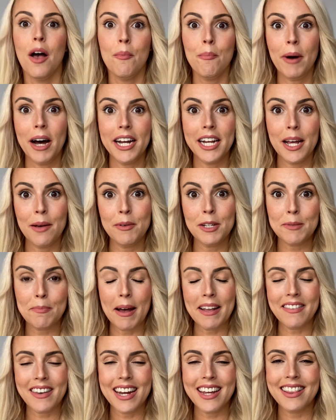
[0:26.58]
My name is
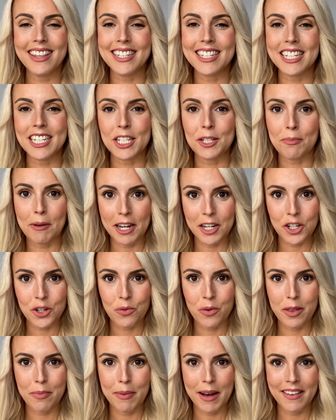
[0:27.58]
Patri, this is Spanish
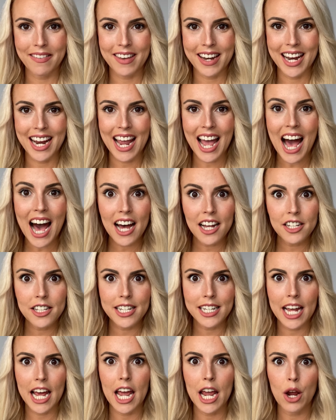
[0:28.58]
with Patri, and
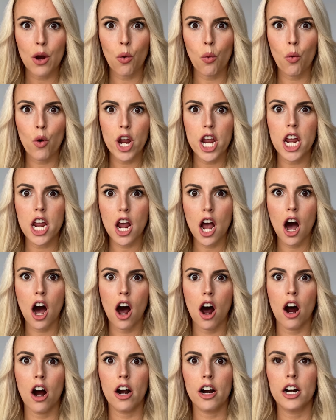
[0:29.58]
today we
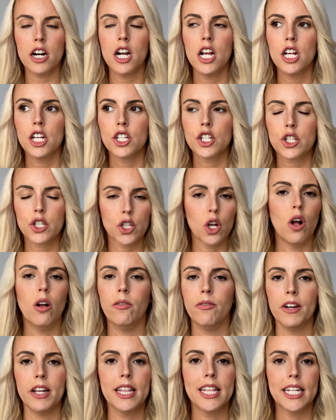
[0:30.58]
are
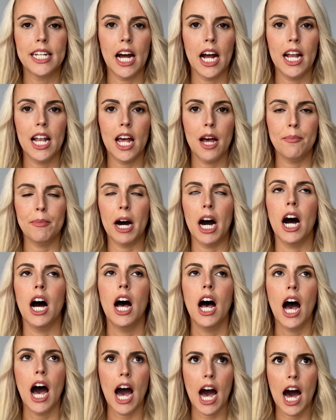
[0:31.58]
solving the dilemma.
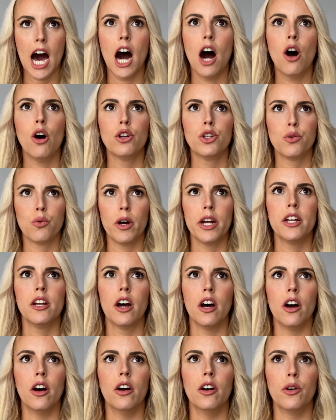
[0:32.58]
How do I
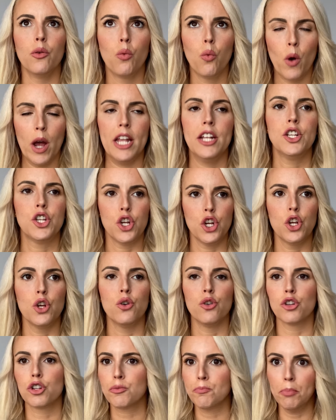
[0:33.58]
know when to
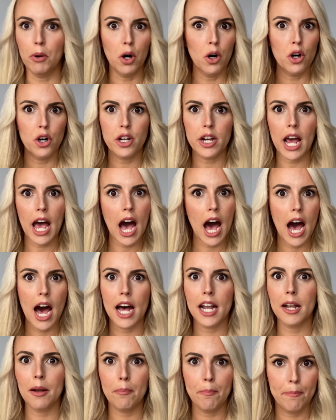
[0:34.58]
use por
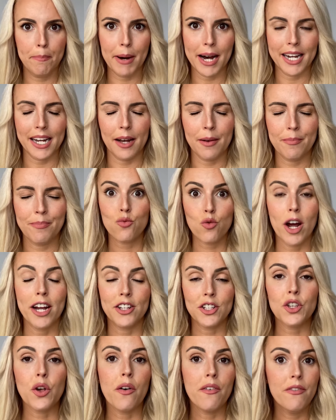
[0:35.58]
and para?
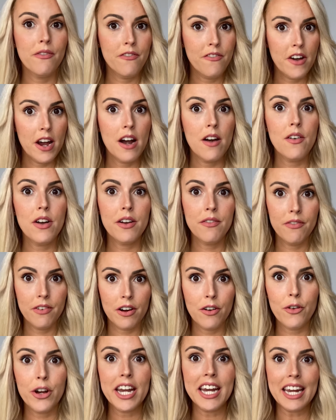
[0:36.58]
Right, so a
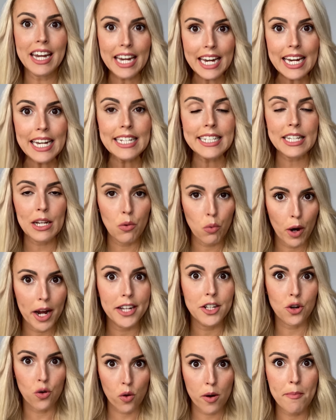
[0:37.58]
very easy way
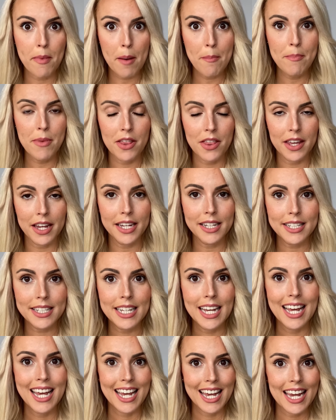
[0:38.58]
to remember this
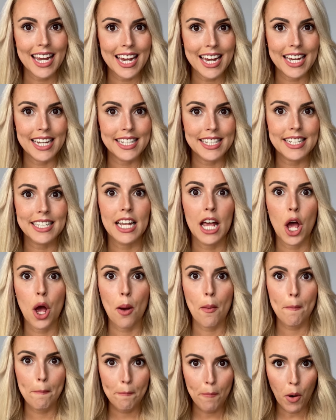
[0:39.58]
is
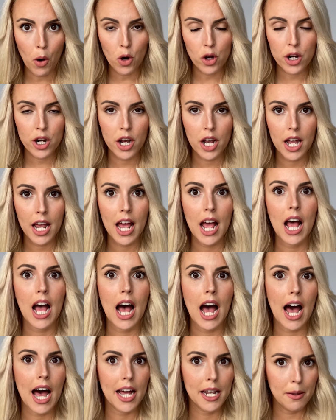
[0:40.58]
por
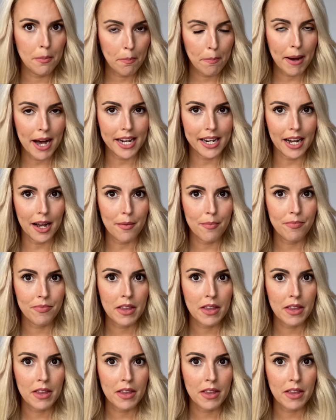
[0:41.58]
and para.